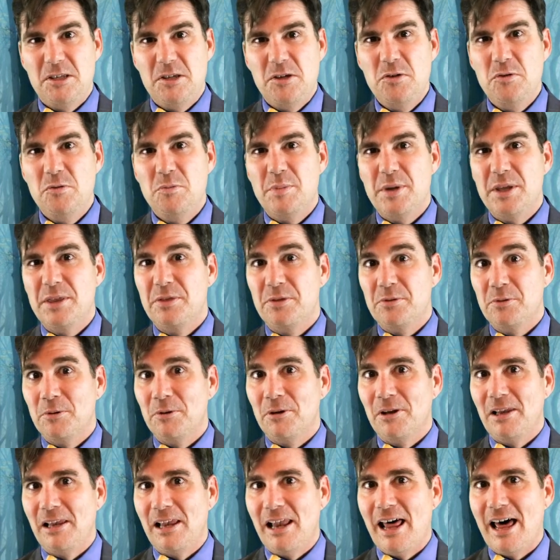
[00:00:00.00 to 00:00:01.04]
You've been
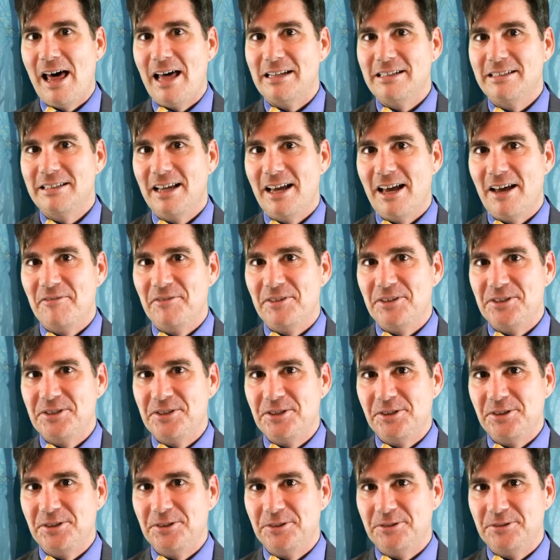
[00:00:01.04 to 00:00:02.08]
through a lot,
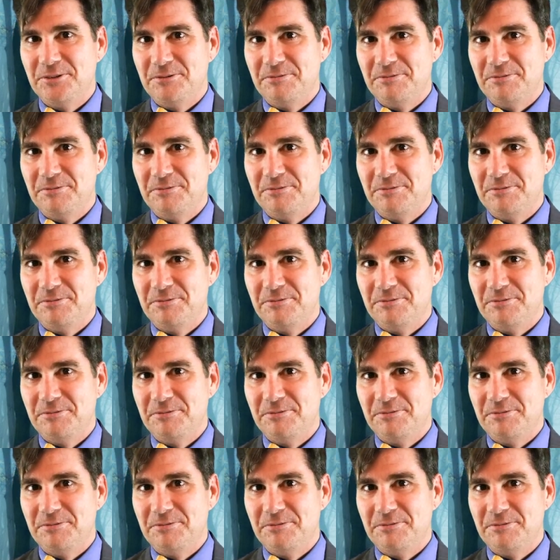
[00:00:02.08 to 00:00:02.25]
haven't you?